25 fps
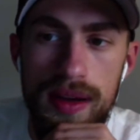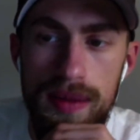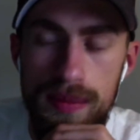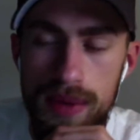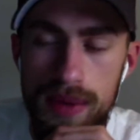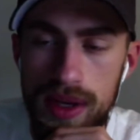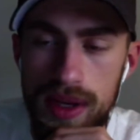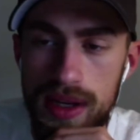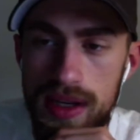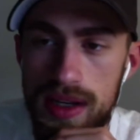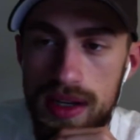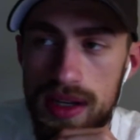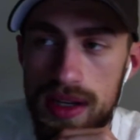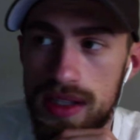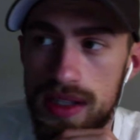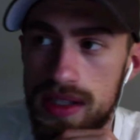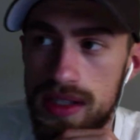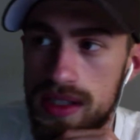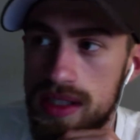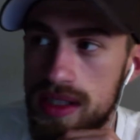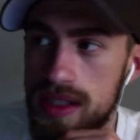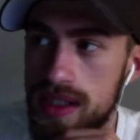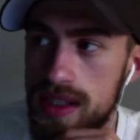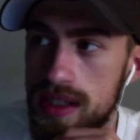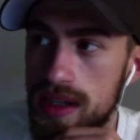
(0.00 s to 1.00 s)

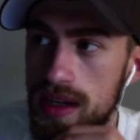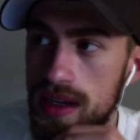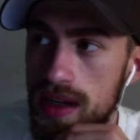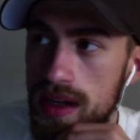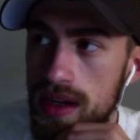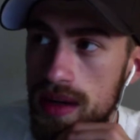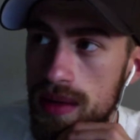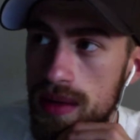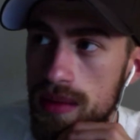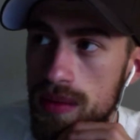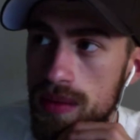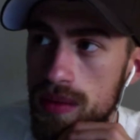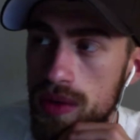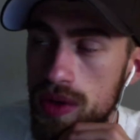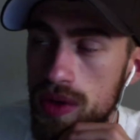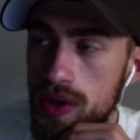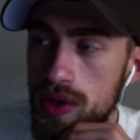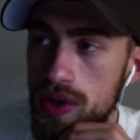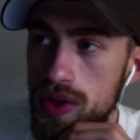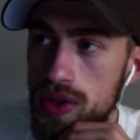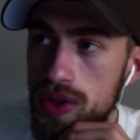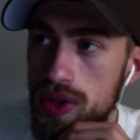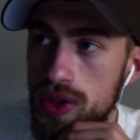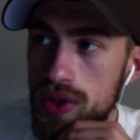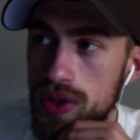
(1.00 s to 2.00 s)
because
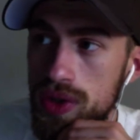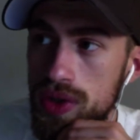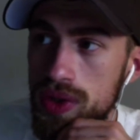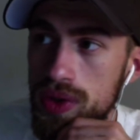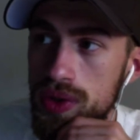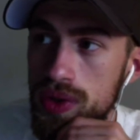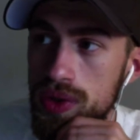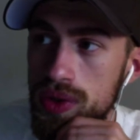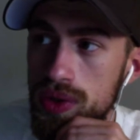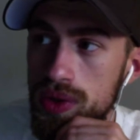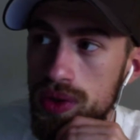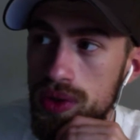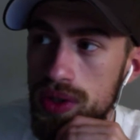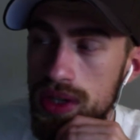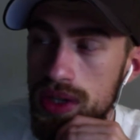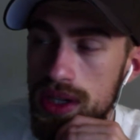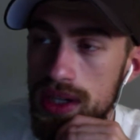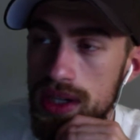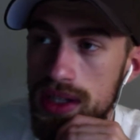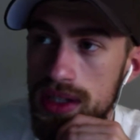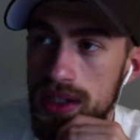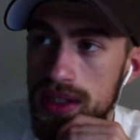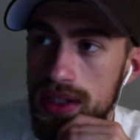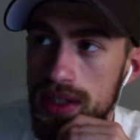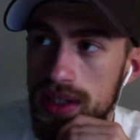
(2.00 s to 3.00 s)
you do
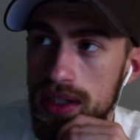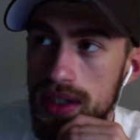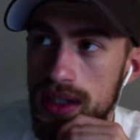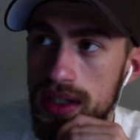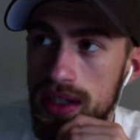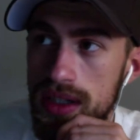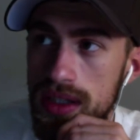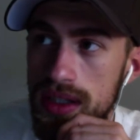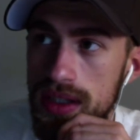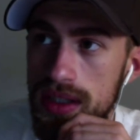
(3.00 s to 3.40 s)
need to,